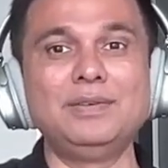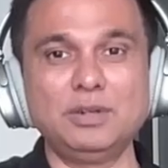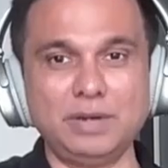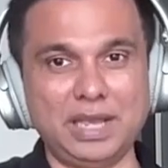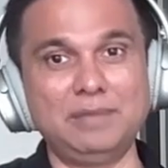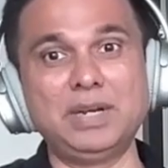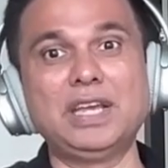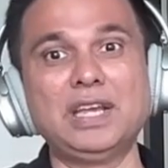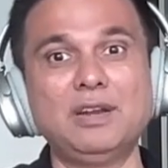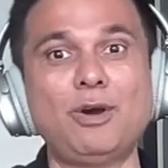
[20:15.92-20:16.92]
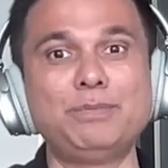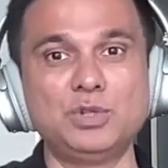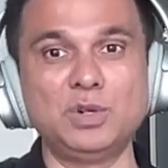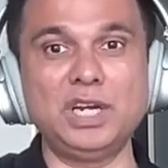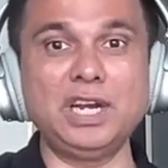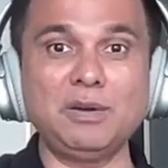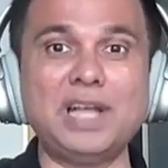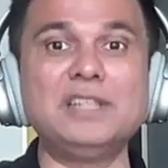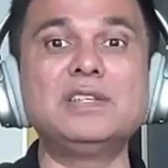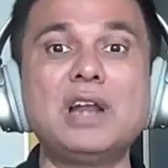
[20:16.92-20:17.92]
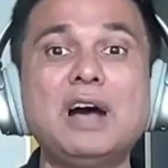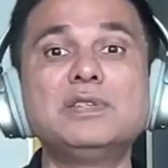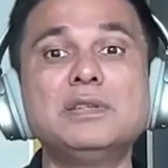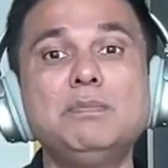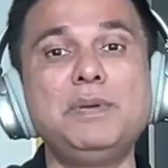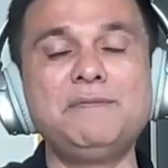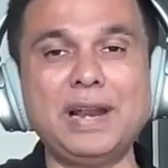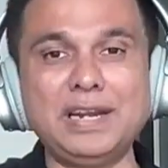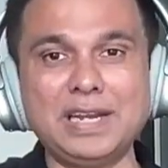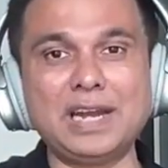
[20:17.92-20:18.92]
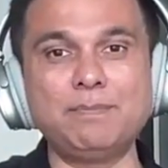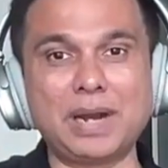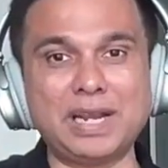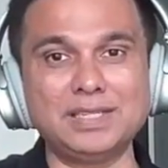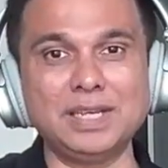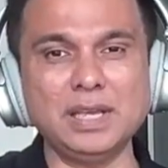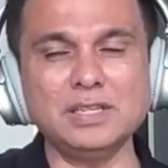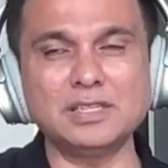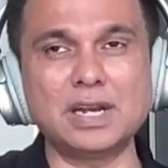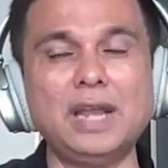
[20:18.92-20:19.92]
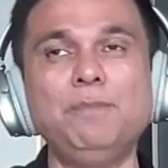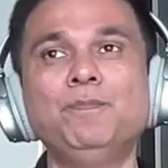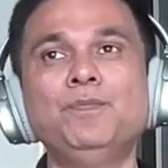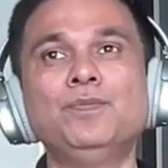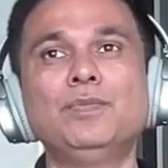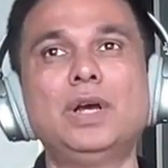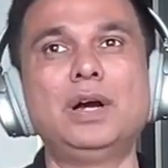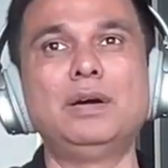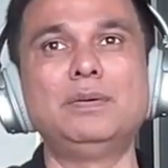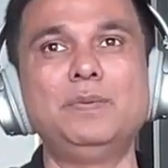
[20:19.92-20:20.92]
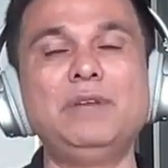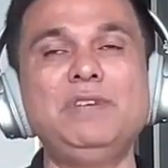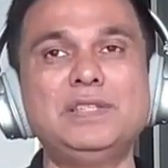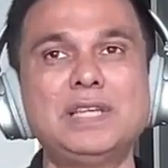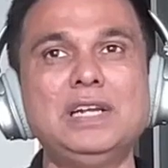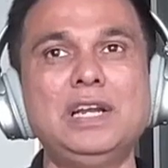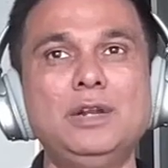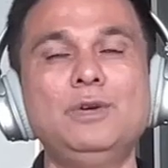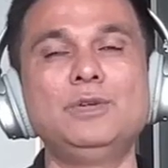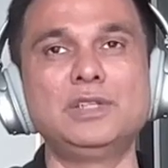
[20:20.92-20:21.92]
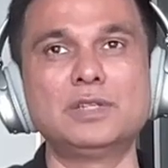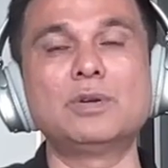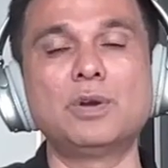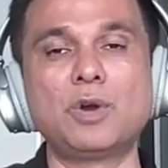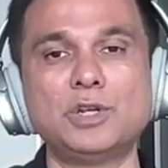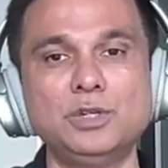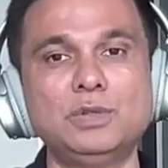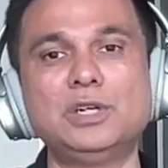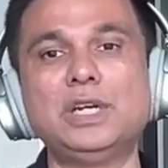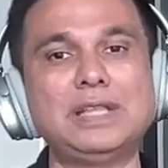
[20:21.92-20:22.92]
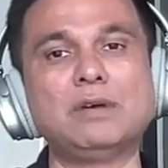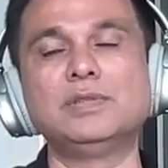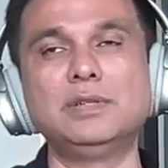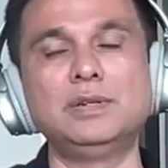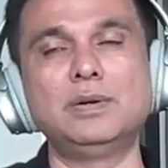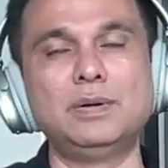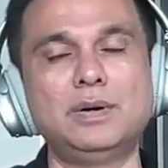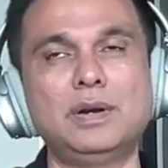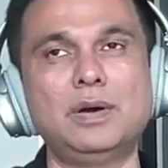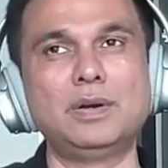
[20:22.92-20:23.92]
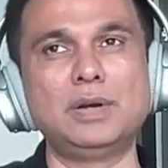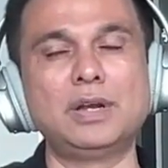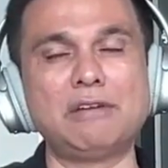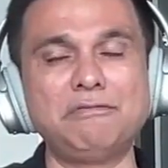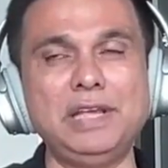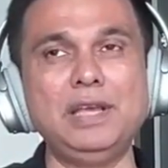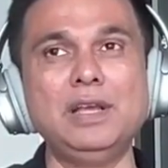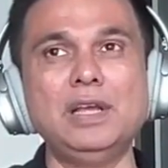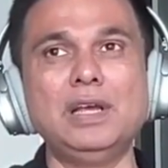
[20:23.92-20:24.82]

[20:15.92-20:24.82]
today, I'm taking an opportunity to answer how simplified that pricing is, right? When we said that this is going to cost you 30,000 or roughly,